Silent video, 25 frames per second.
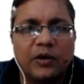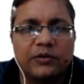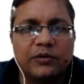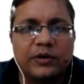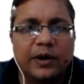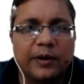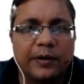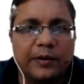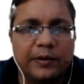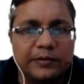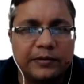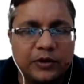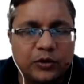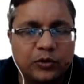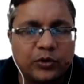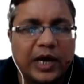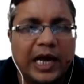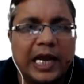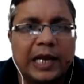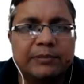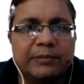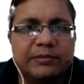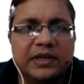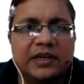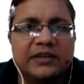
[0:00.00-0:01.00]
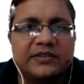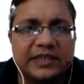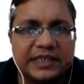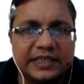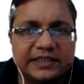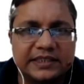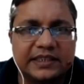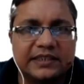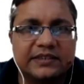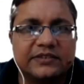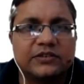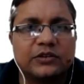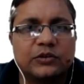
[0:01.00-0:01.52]
to help the
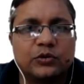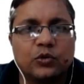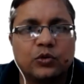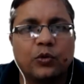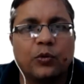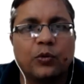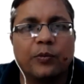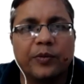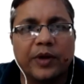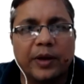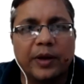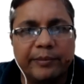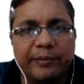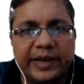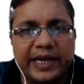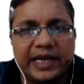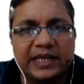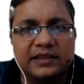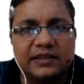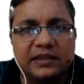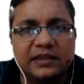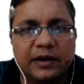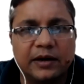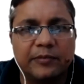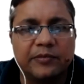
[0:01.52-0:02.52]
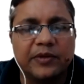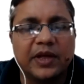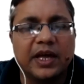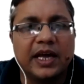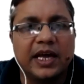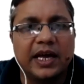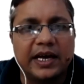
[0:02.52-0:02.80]
citizens, to make the